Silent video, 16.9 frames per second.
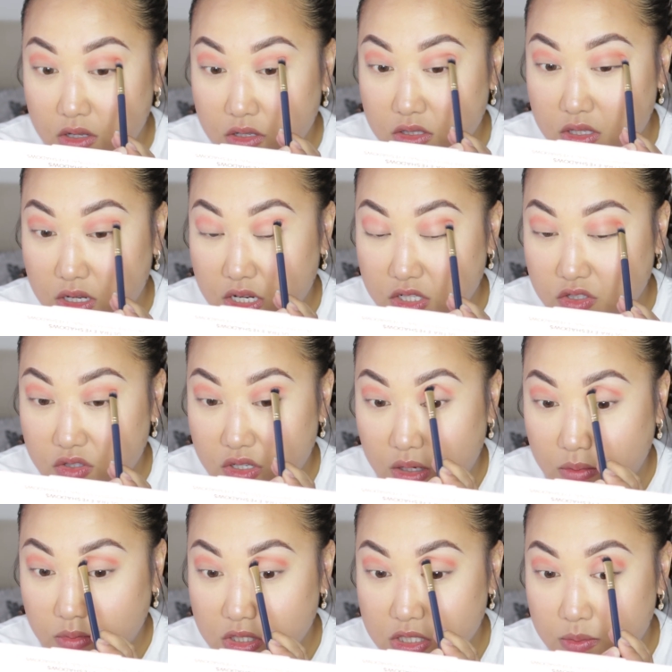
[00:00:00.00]
So
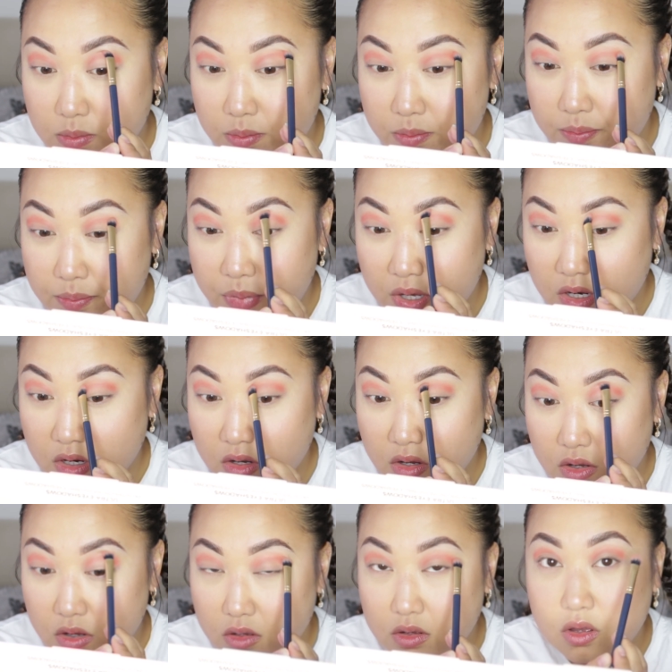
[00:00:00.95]
literally I'm just putting it
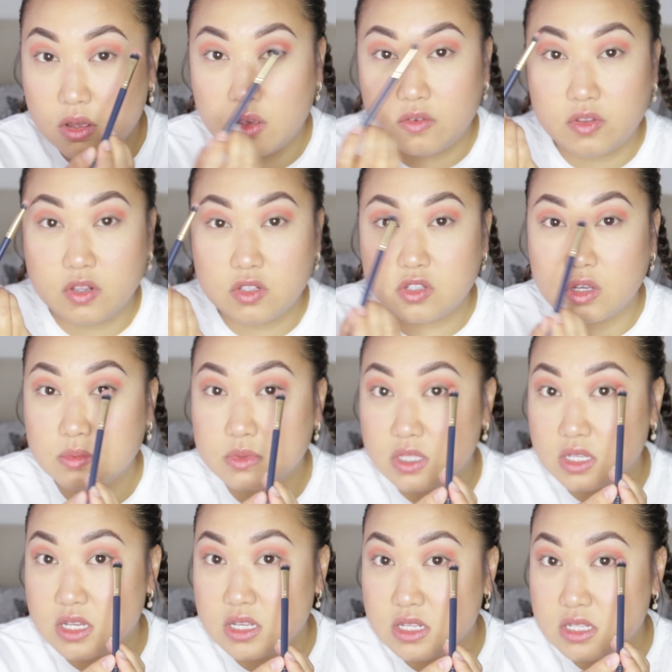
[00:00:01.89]
over the top so
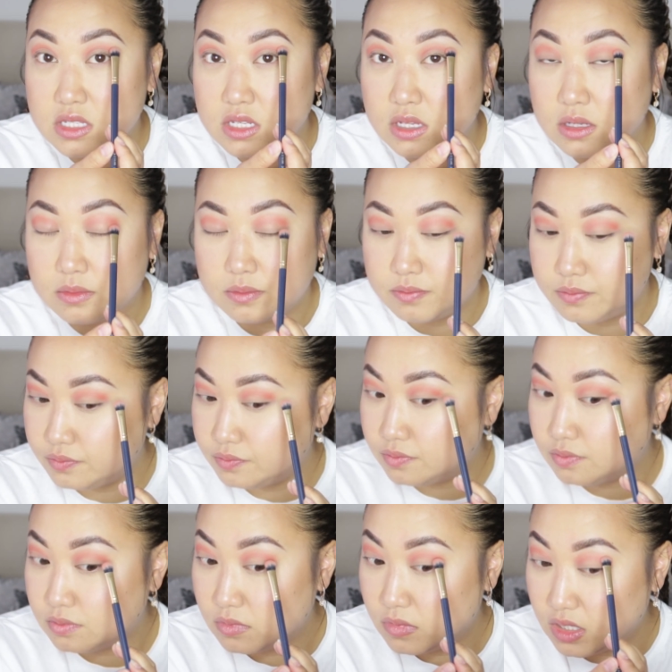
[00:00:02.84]
you can see
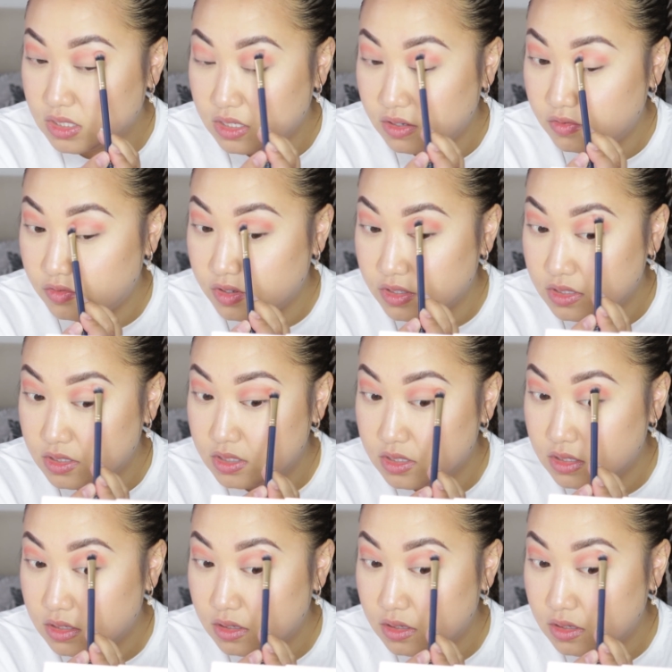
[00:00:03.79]
the difference.